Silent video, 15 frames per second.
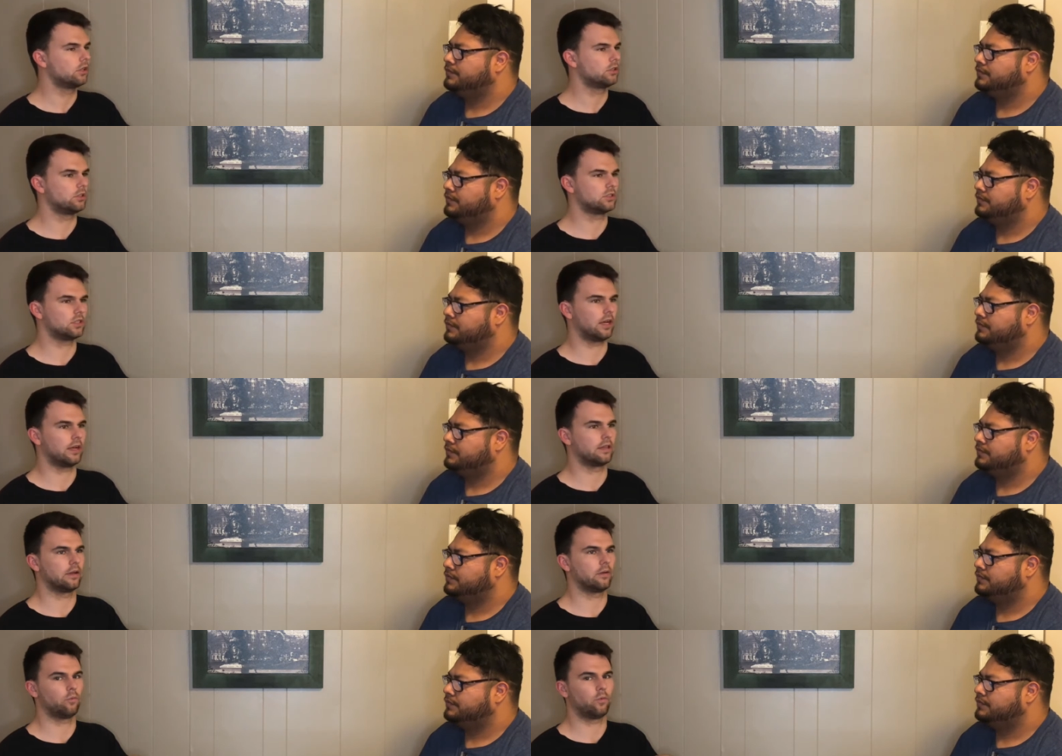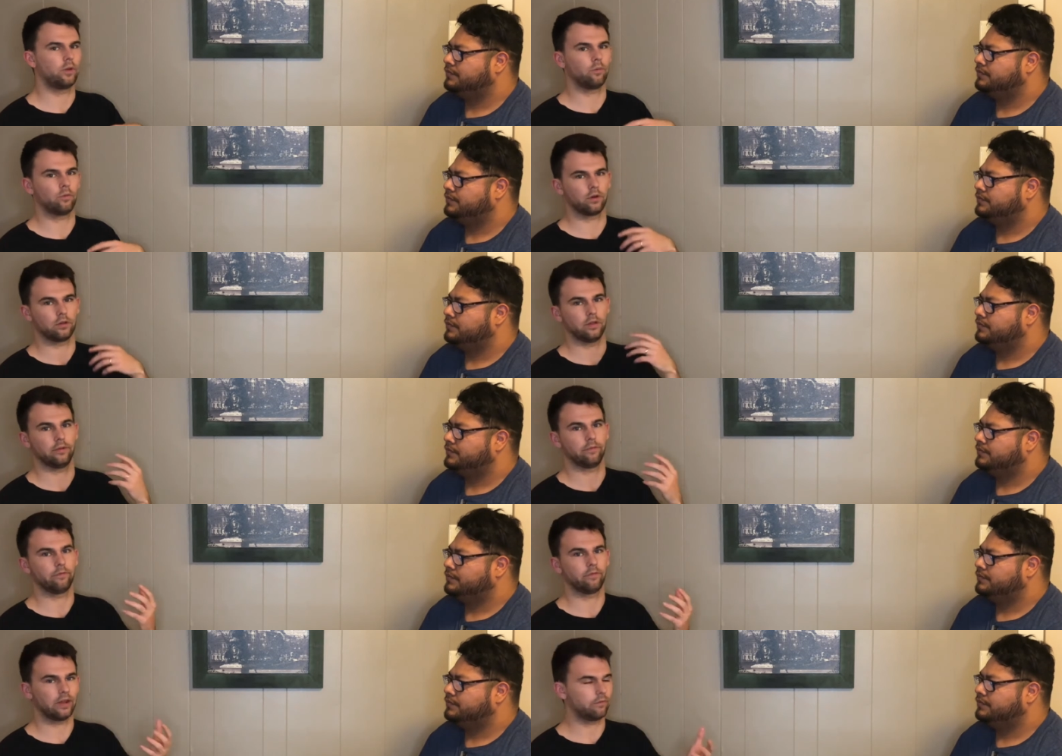Speaker 1: deciding that we want to
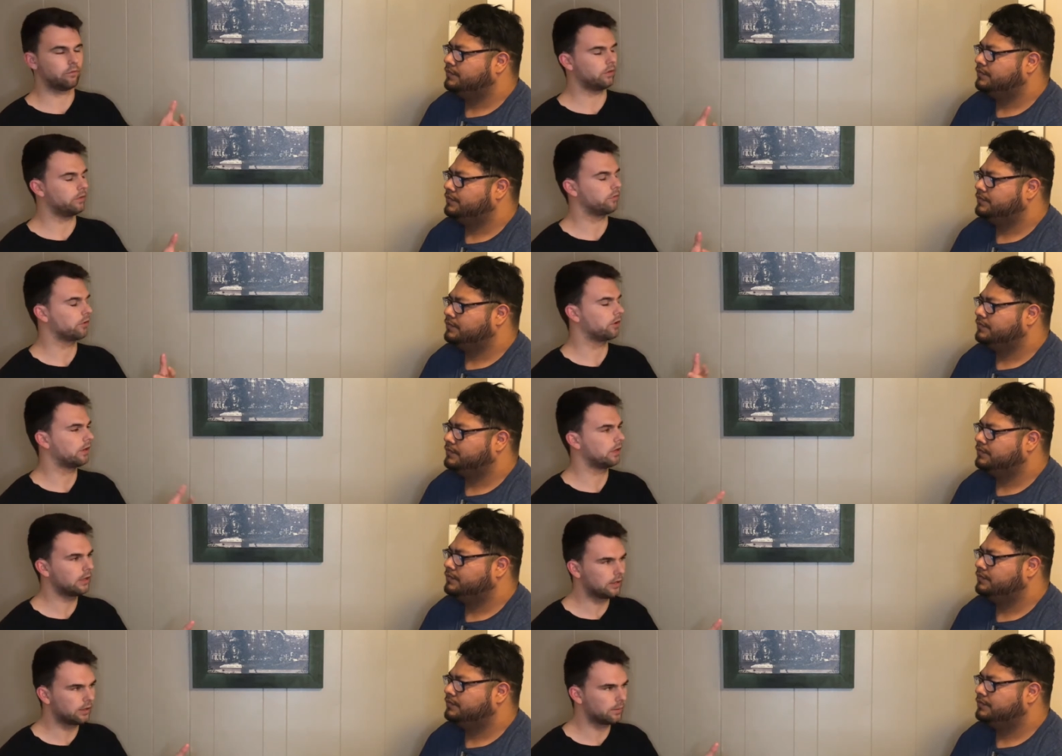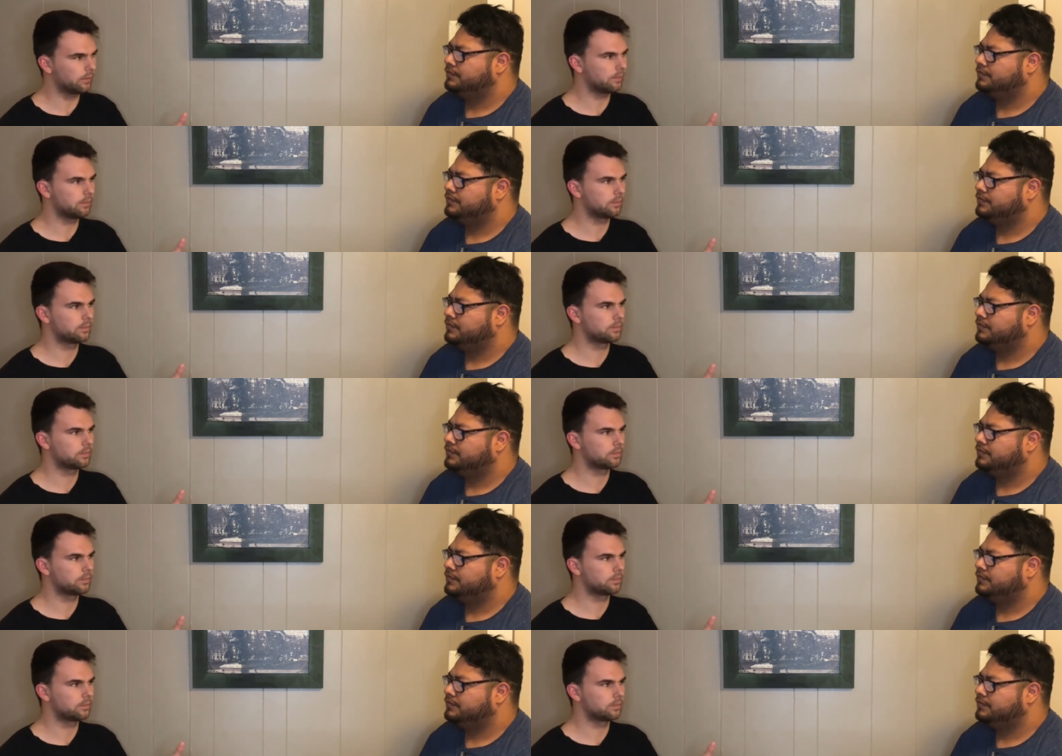live faithfully for Him,